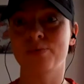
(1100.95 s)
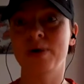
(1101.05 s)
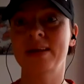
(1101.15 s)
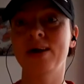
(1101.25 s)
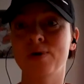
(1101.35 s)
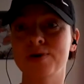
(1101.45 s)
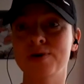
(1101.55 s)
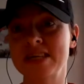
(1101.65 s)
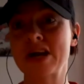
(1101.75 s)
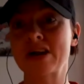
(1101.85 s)
When I was
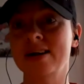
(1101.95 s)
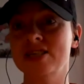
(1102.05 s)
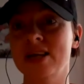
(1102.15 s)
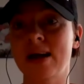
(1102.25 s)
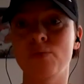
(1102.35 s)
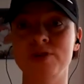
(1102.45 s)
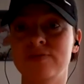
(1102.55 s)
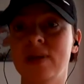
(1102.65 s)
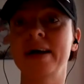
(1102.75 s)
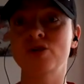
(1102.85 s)
here, actually, I was
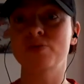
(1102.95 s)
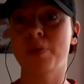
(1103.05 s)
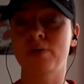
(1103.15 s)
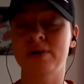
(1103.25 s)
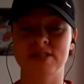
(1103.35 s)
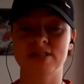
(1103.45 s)
flying to Poland